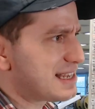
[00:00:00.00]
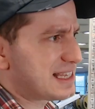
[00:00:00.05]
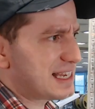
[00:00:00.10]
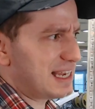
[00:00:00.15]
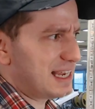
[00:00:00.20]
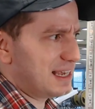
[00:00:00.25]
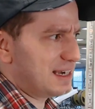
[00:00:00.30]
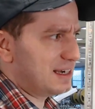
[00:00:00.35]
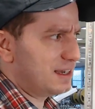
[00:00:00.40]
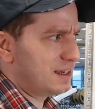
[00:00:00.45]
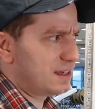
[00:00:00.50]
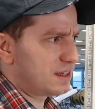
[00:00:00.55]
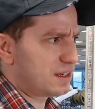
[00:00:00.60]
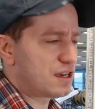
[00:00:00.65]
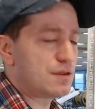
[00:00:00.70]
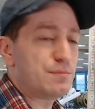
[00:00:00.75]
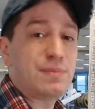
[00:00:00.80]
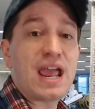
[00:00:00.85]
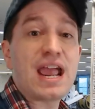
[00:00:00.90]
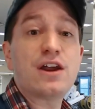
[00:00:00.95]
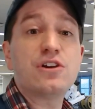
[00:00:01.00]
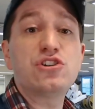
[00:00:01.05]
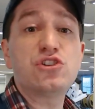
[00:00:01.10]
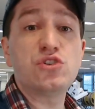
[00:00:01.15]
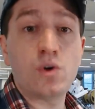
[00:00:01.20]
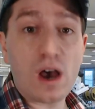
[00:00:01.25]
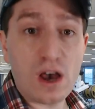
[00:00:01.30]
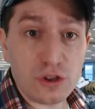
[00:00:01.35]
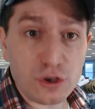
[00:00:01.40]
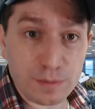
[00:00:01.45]
in compared
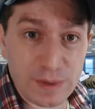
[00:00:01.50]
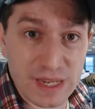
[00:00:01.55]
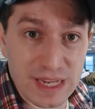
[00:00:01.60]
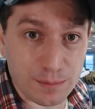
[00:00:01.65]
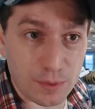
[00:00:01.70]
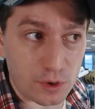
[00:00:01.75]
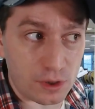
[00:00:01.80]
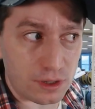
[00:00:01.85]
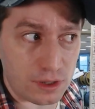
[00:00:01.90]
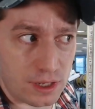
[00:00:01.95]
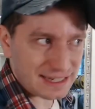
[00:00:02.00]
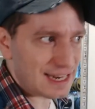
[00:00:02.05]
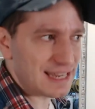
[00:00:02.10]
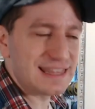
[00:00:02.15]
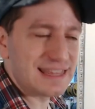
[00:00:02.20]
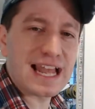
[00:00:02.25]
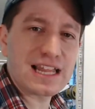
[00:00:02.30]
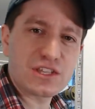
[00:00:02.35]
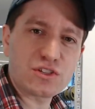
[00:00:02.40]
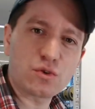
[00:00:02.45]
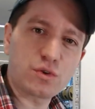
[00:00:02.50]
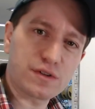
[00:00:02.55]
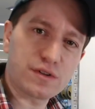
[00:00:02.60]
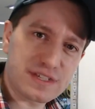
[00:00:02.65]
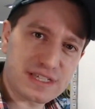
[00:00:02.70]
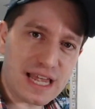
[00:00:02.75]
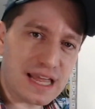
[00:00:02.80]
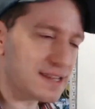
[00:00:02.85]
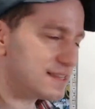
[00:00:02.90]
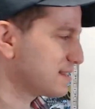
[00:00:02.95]
to other people in that sort of
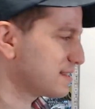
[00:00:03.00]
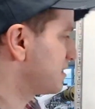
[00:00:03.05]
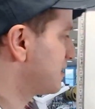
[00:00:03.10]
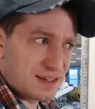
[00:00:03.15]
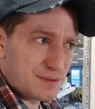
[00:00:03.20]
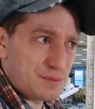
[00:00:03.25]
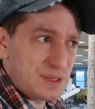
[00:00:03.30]
sense.